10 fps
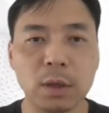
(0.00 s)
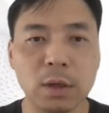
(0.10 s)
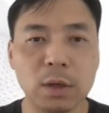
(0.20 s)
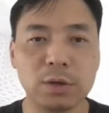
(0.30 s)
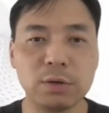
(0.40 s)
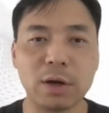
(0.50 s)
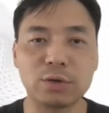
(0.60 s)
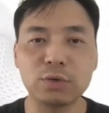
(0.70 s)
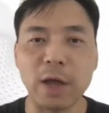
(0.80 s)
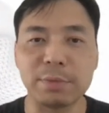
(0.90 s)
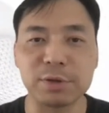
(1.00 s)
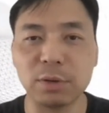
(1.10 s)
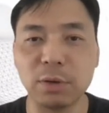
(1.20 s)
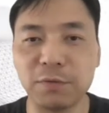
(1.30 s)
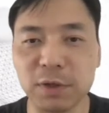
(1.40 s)
There are two types
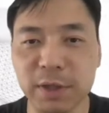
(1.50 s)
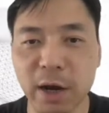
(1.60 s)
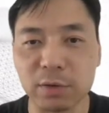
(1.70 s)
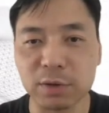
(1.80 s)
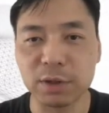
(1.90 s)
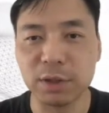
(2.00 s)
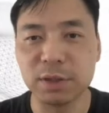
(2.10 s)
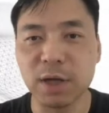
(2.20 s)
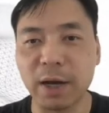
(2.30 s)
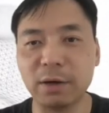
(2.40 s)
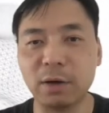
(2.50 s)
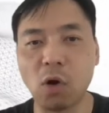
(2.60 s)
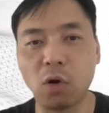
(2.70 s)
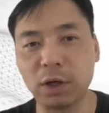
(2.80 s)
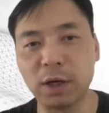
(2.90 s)
of the cells designed
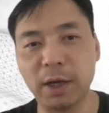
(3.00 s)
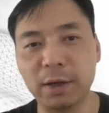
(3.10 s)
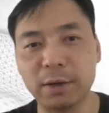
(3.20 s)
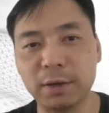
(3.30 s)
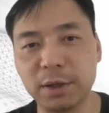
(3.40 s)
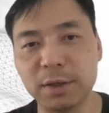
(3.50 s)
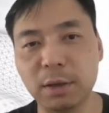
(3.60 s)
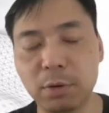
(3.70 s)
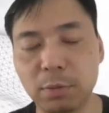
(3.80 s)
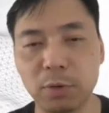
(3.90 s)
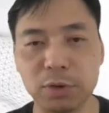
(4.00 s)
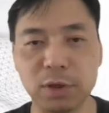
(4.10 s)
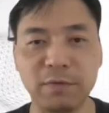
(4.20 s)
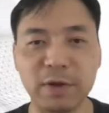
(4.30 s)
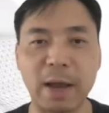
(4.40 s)
accordingly in the proposed
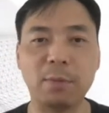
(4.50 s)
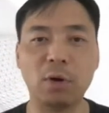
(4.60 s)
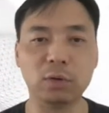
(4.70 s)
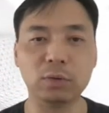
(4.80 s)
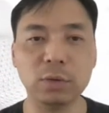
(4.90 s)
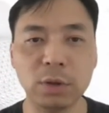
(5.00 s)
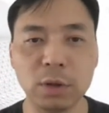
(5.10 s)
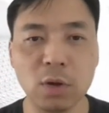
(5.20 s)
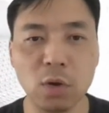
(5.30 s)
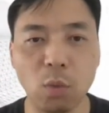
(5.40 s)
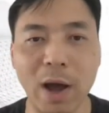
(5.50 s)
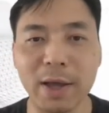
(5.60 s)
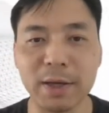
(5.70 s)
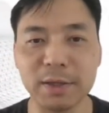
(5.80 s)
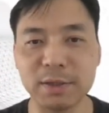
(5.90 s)
ViTAE model.
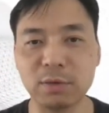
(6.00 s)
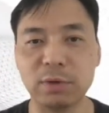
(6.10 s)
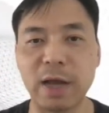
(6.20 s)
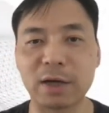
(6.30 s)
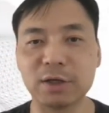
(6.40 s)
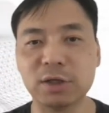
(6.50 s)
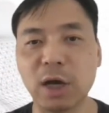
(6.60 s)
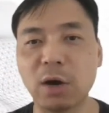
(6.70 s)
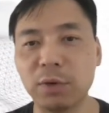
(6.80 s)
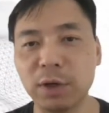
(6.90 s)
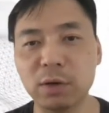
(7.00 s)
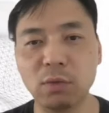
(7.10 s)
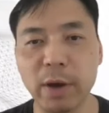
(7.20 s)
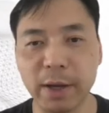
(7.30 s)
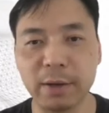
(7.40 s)
One is the reduction cell in
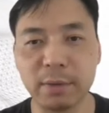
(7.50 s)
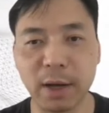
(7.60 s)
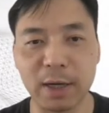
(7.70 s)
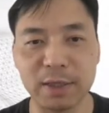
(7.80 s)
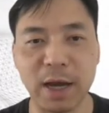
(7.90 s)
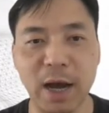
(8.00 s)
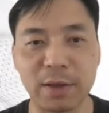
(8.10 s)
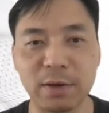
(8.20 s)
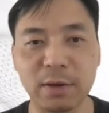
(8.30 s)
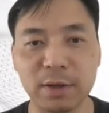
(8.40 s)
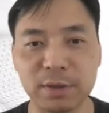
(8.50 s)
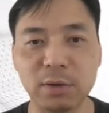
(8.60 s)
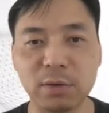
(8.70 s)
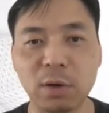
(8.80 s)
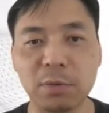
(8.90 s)
green, and the other is the
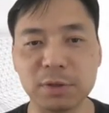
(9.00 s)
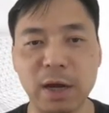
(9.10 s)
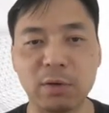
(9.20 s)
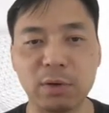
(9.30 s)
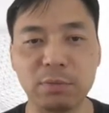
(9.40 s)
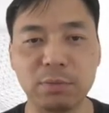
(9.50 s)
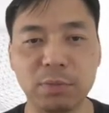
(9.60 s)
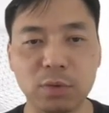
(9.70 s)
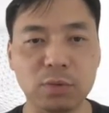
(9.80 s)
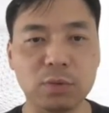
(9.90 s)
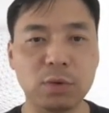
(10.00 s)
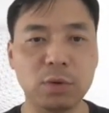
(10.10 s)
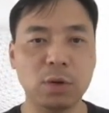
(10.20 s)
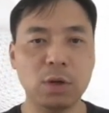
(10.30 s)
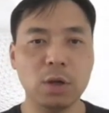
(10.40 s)
normal cell in blue.
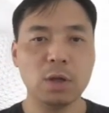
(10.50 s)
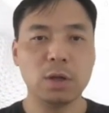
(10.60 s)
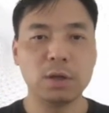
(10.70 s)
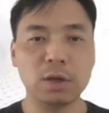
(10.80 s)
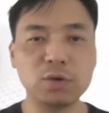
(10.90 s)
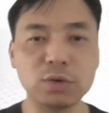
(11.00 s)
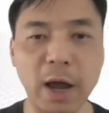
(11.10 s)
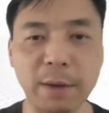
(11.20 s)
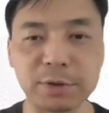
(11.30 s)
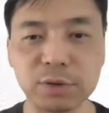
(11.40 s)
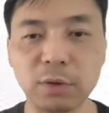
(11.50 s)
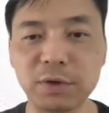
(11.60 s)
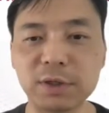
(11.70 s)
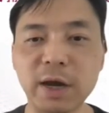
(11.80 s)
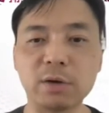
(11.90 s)
The two types of the
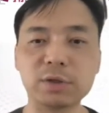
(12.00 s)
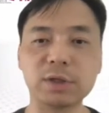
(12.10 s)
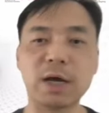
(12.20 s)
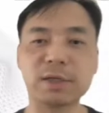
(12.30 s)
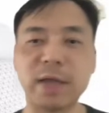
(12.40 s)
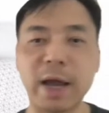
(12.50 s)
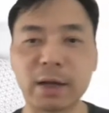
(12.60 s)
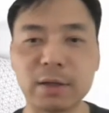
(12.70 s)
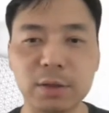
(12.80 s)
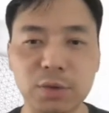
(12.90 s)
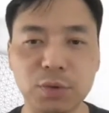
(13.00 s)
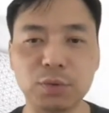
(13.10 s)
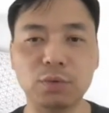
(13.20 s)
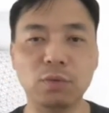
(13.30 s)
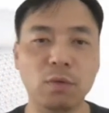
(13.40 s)
cells are stacked
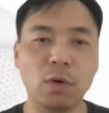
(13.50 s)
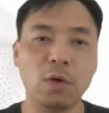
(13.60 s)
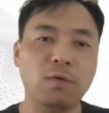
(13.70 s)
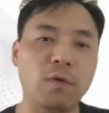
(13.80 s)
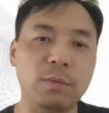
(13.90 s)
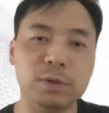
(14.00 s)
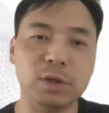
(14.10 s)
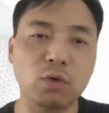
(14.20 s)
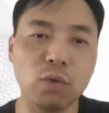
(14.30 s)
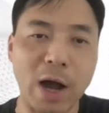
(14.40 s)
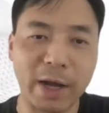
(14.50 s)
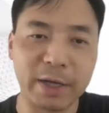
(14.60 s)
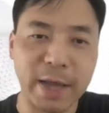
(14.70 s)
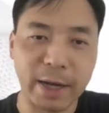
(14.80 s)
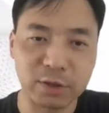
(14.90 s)
to form the whole
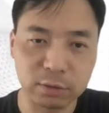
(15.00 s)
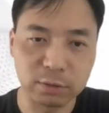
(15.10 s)
architecture.